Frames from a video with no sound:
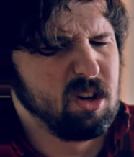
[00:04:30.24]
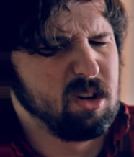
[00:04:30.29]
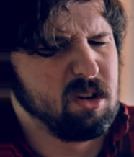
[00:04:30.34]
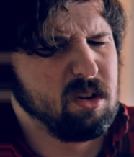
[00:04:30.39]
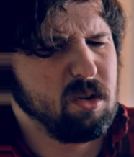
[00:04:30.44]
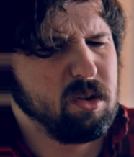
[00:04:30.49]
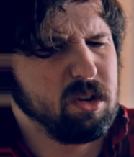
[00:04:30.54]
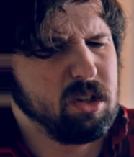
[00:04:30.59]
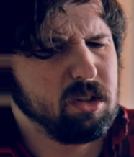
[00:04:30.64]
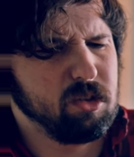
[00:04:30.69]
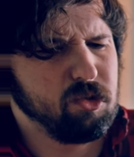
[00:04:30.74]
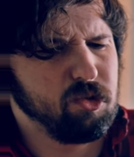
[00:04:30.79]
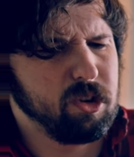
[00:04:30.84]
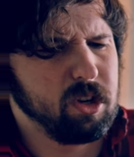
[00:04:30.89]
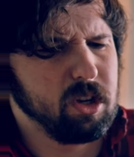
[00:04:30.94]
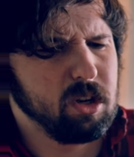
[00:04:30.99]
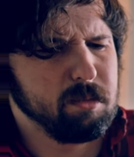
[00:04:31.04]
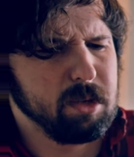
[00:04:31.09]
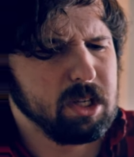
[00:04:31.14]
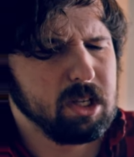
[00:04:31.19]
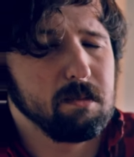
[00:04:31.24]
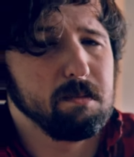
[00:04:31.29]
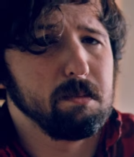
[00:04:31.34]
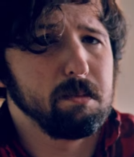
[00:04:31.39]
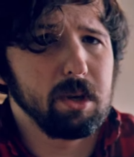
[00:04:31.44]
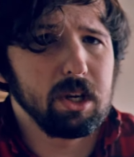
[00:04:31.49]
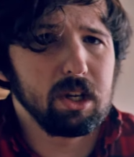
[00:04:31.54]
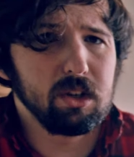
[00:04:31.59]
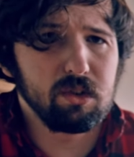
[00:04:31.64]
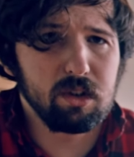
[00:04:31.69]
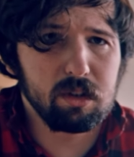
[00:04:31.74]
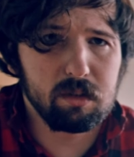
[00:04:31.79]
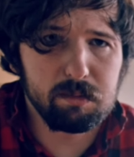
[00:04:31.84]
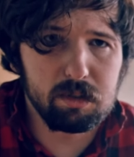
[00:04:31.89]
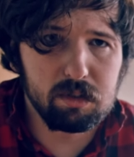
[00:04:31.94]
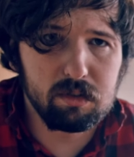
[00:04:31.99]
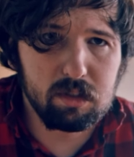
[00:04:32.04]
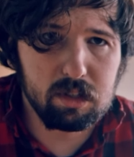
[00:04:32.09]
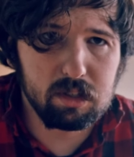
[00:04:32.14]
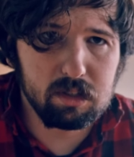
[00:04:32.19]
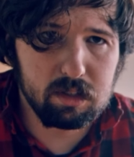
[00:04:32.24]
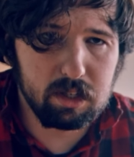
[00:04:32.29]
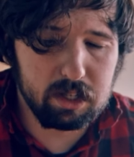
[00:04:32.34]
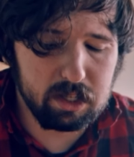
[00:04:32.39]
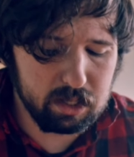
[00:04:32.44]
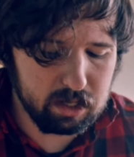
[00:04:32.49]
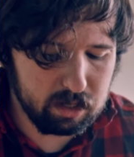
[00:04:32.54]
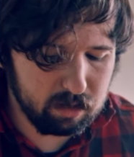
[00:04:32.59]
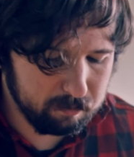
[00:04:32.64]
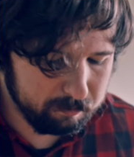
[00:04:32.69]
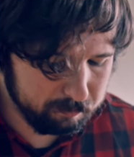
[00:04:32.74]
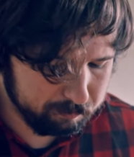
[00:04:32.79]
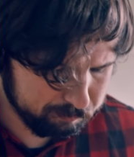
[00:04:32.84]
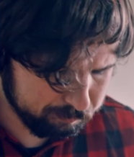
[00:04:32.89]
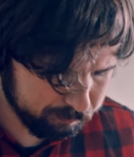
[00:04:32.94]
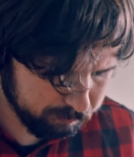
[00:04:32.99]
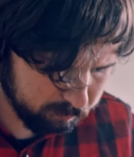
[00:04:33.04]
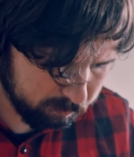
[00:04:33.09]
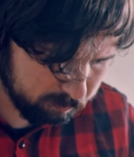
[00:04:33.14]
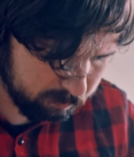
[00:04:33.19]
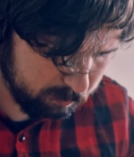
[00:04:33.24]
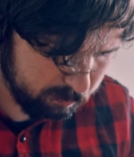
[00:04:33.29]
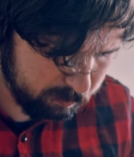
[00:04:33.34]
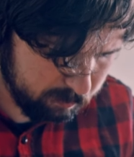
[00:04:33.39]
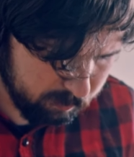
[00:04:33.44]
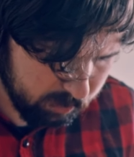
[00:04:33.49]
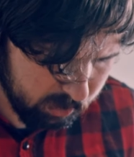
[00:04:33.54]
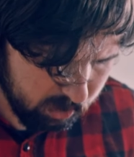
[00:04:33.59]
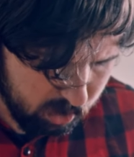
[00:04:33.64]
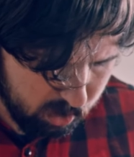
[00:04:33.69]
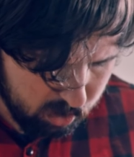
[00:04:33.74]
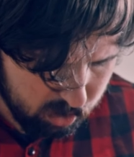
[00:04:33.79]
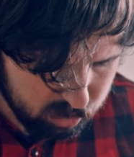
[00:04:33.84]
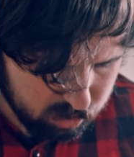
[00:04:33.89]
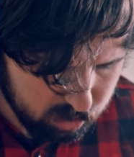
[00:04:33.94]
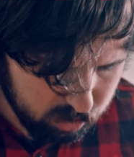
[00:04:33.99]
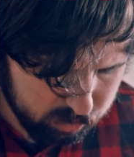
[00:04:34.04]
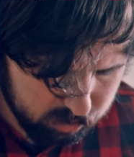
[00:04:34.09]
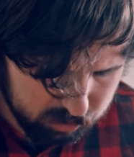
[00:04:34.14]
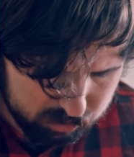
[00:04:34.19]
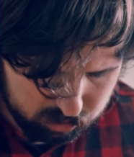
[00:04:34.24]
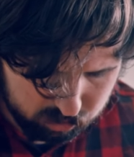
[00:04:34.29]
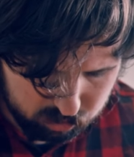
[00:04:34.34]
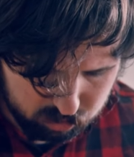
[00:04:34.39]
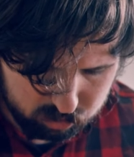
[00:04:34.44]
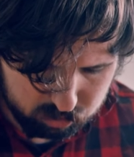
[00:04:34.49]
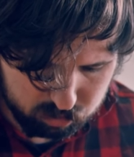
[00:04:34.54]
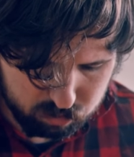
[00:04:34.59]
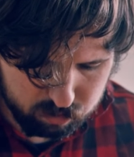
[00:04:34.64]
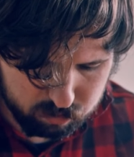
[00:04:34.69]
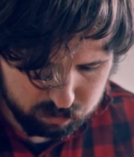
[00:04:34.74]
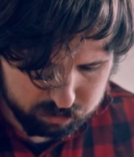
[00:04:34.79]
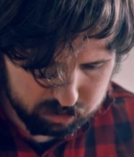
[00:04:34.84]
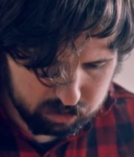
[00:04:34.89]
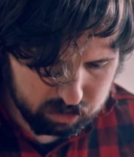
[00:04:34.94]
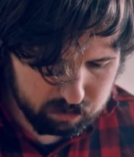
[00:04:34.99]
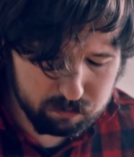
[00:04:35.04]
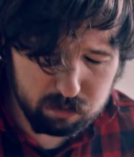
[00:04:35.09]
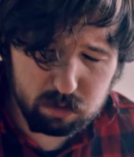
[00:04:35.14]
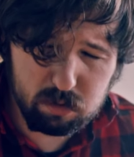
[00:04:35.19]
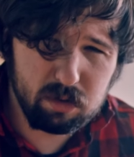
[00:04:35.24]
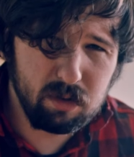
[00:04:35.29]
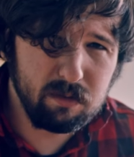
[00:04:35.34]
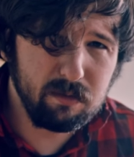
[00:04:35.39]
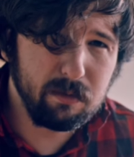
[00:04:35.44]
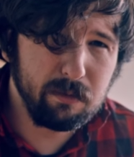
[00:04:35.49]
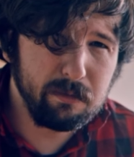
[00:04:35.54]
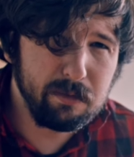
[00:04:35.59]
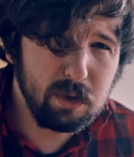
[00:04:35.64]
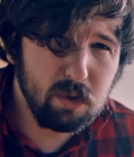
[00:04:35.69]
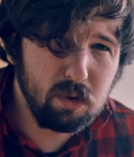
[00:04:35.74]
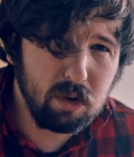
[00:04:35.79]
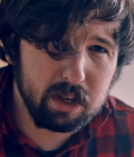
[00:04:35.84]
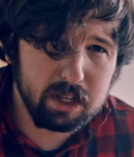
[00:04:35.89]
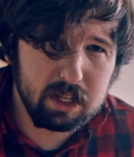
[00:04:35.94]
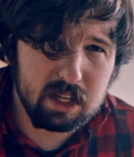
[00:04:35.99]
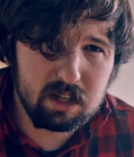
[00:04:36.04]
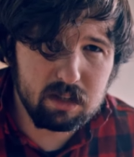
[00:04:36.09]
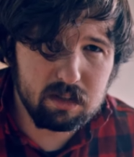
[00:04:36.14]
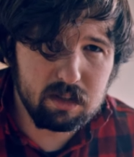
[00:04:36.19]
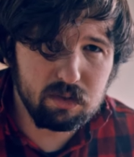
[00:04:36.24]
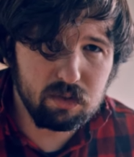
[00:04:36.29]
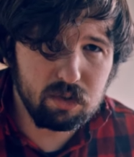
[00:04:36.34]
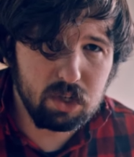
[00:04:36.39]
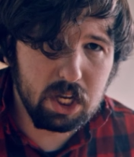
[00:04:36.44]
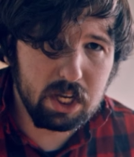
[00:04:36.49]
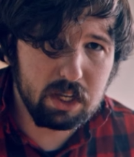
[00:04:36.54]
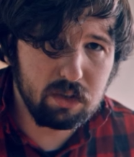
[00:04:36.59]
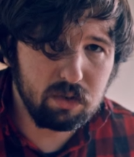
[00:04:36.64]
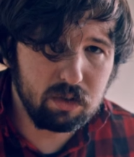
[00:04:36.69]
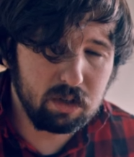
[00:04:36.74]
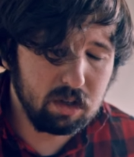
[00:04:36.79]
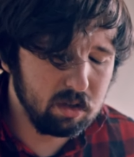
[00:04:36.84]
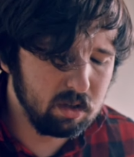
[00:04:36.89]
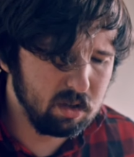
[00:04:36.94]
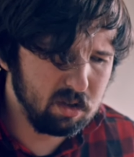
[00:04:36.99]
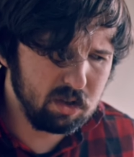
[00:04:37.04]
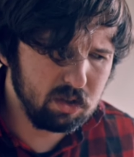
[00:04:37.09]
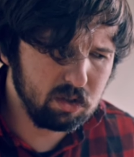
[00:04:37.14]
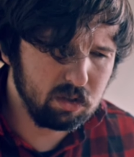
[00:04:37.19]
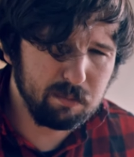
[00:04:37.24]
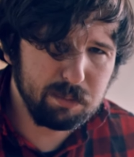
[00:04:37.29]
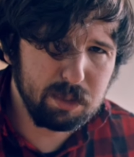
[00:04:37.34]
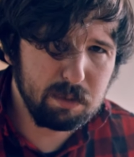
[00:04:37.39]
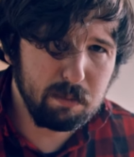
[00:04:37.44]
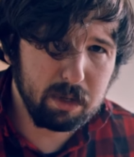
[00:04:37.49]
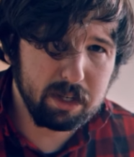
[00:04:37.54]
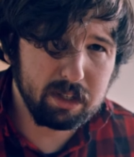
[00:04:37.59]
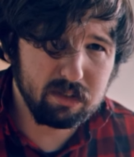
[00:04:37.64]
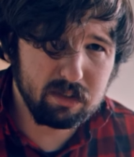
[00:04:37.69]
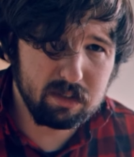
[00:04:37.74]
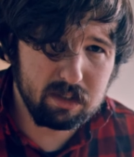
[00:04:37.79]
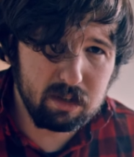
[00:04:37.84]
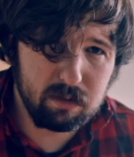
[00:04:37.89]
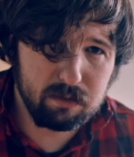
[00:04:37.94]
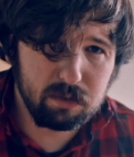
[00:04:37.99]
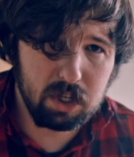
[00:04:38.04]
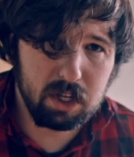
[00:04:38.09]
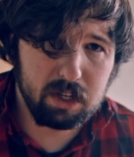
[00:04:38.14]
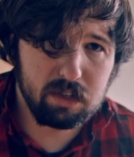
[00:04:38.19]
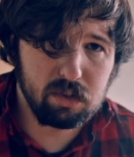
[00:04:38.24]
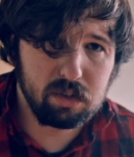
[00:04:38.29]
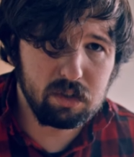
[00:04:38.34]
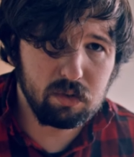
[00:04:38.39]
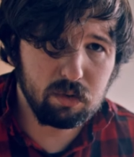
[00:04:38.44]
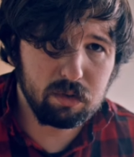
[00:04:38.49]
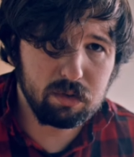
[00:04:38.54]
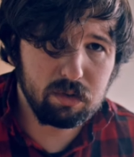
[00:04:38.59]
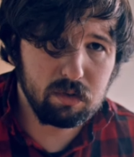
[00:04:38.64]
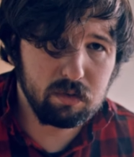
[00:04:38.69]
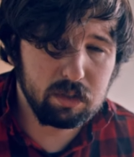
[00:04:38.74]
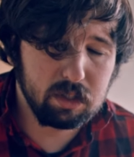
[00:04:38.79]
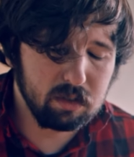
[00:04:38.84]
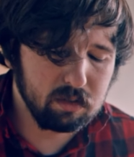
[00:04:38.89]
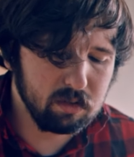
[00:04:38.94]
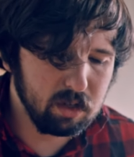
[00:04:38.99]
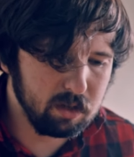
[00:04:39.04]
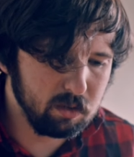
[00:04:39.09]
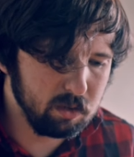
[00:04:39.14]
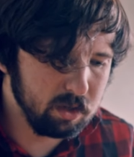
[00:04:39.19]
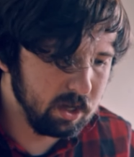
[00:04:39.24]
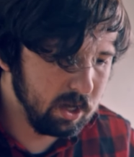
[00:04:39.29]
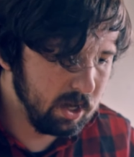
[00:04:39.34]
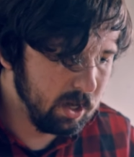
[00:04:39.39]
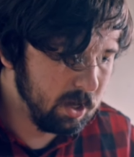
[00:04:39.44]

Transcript: No need to really go making big adjustments to your sight there. Another thing that could cause it, if you don't feel like anything's changed, something might still have changed in your shooting style.